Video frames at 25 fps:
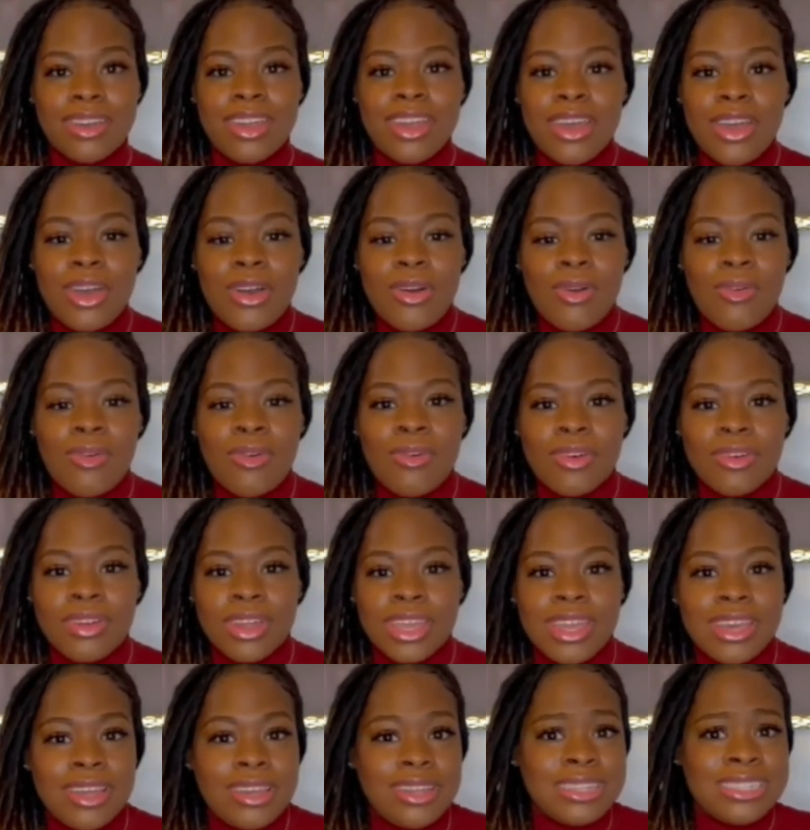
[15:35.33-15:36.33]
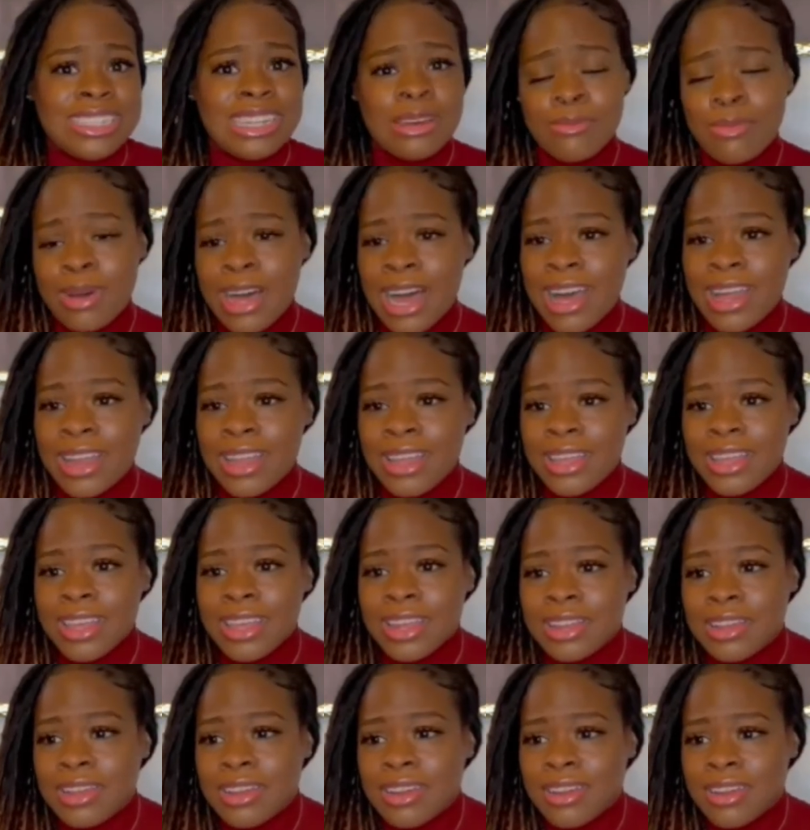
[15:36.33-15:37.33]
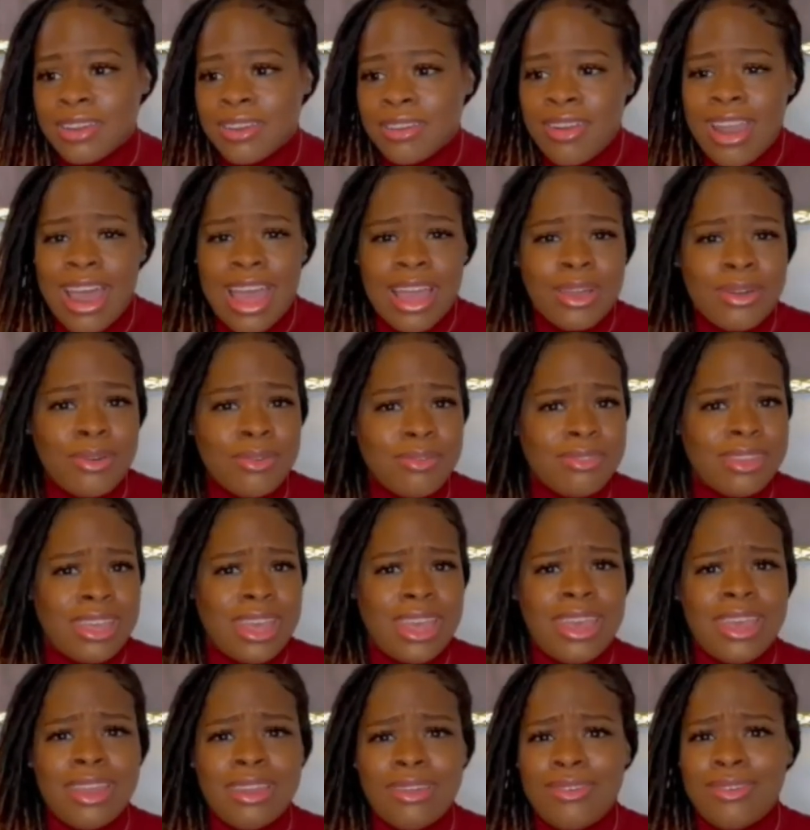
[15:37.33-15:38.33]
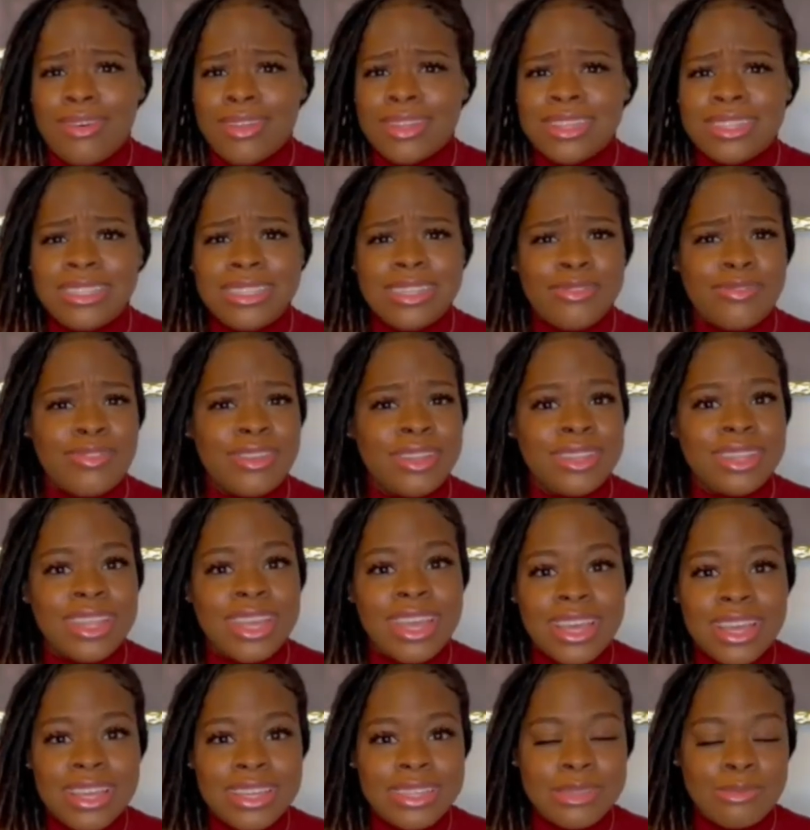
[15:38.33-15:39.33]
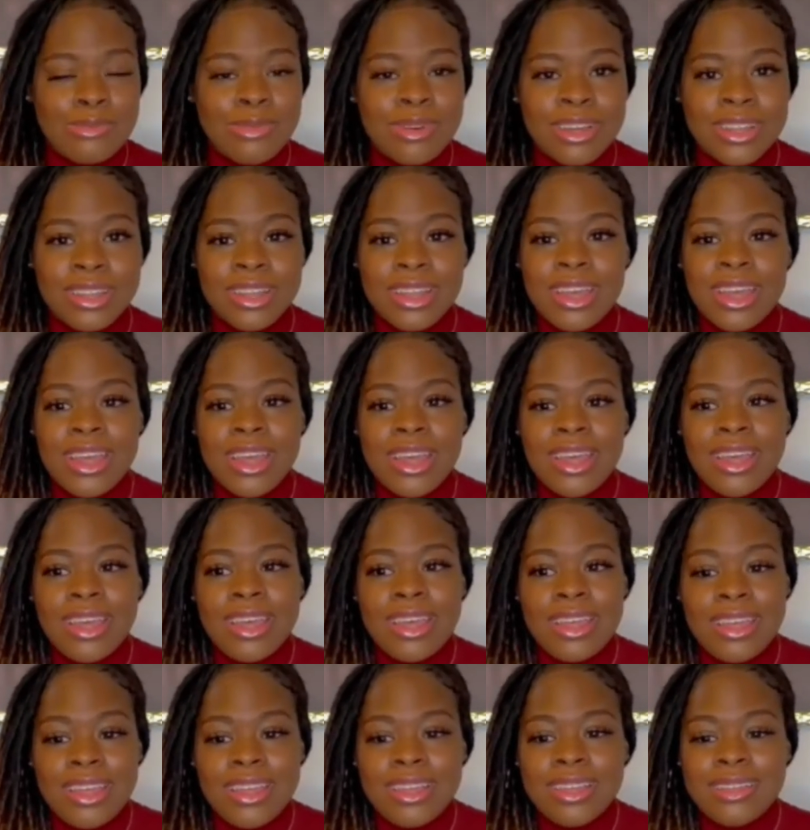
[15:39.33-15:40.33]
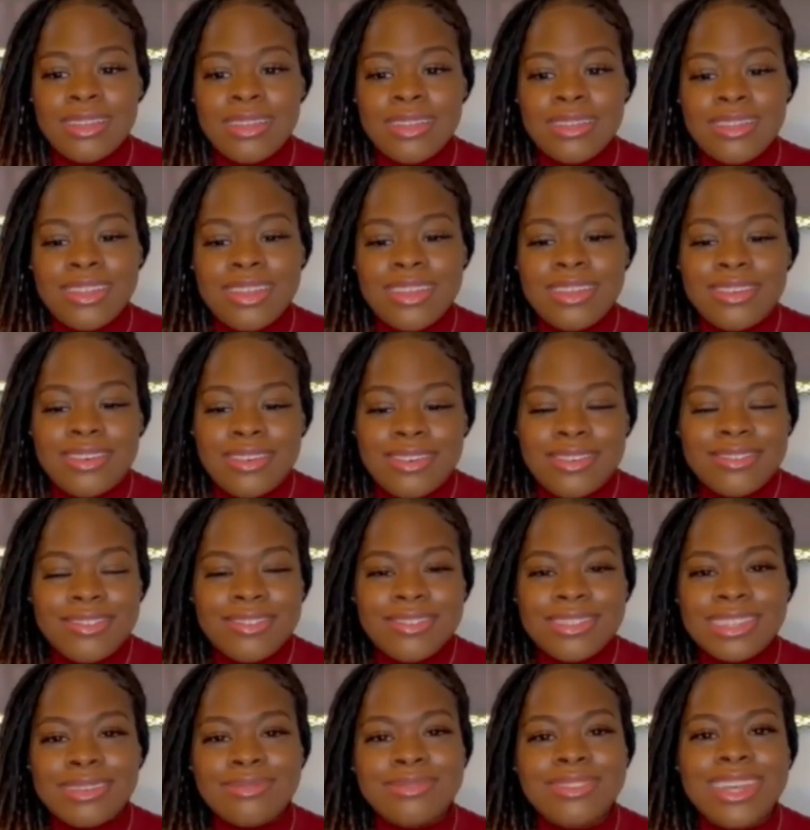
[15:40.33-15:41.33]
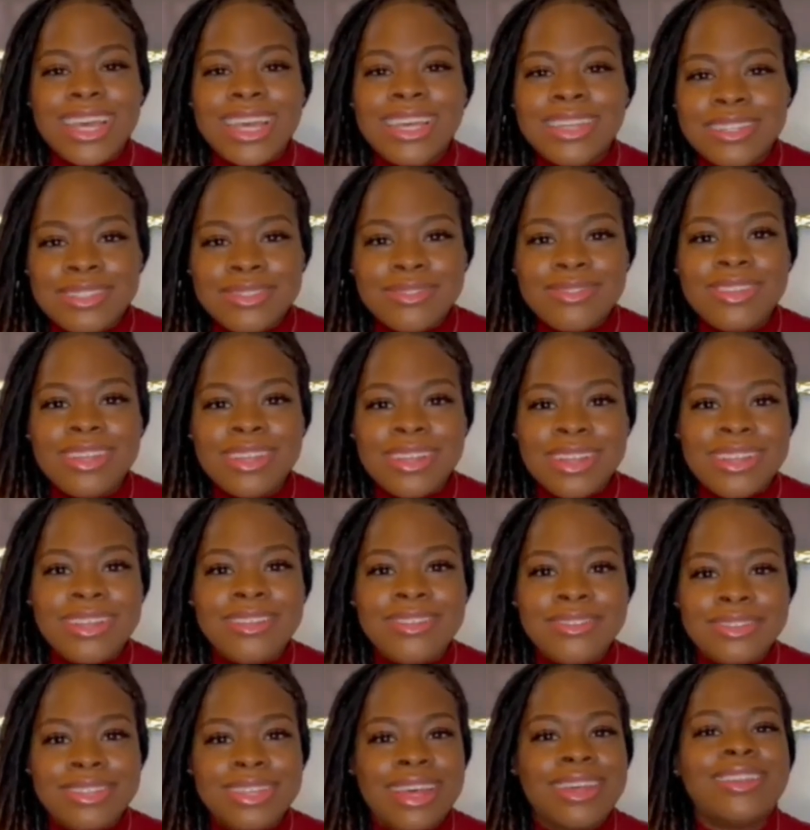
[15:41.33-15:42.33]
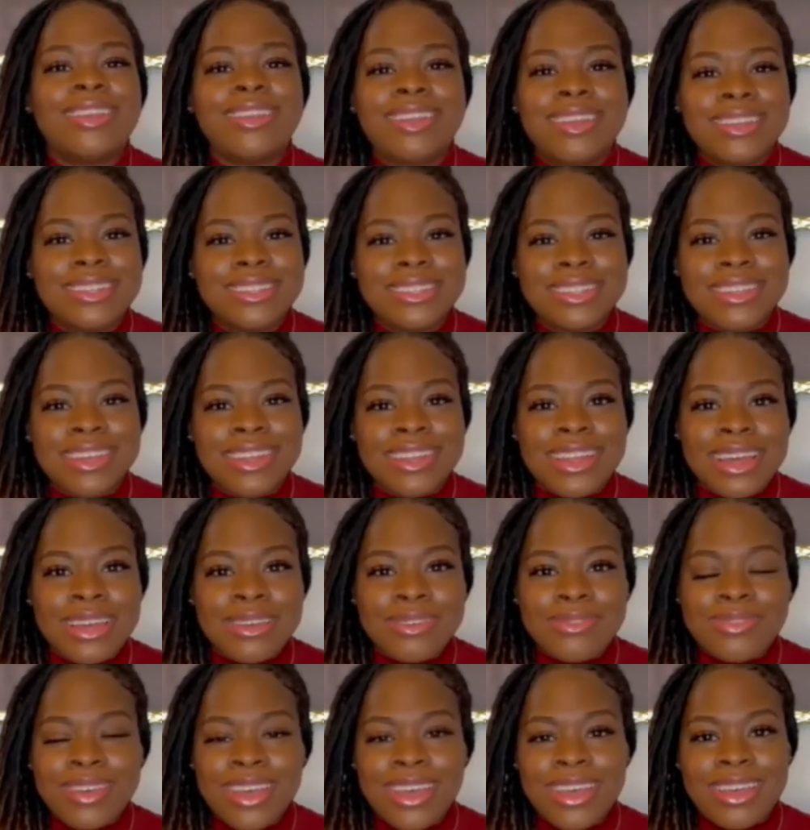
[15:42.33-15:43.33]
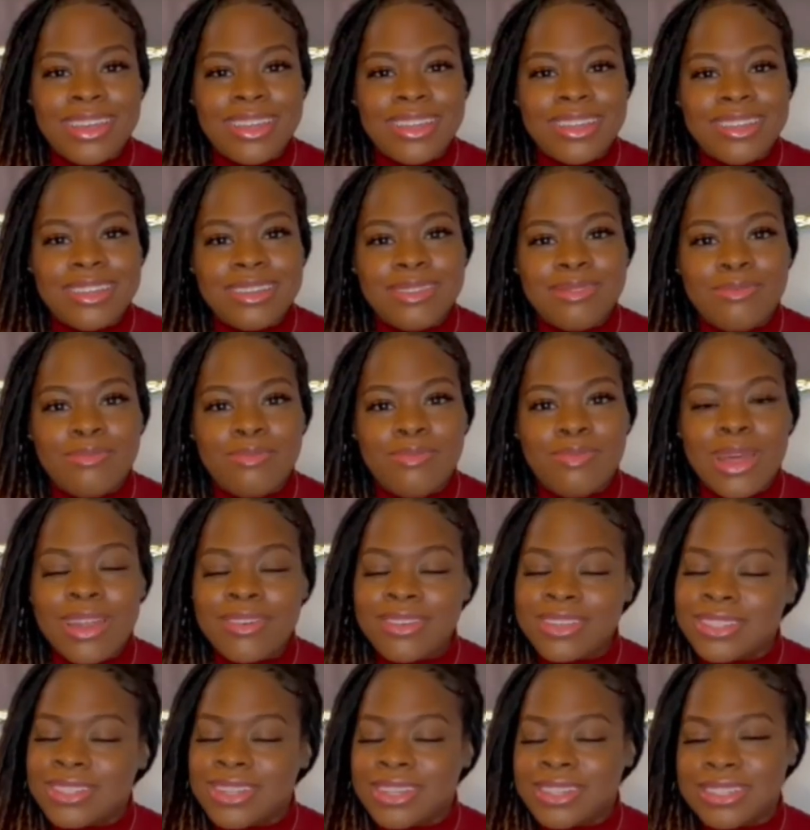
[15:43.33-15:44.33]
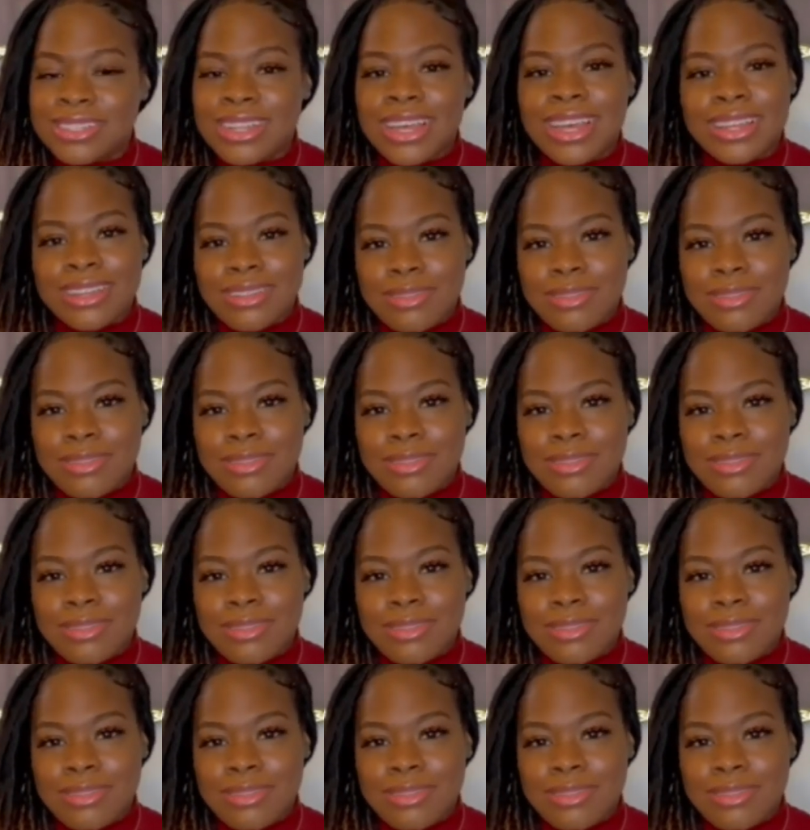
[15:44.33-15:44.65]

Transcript: or killing somebody and crack cocaine and all these different things. But you know, sometimes you need a little tenderness in your life, and Barris does that.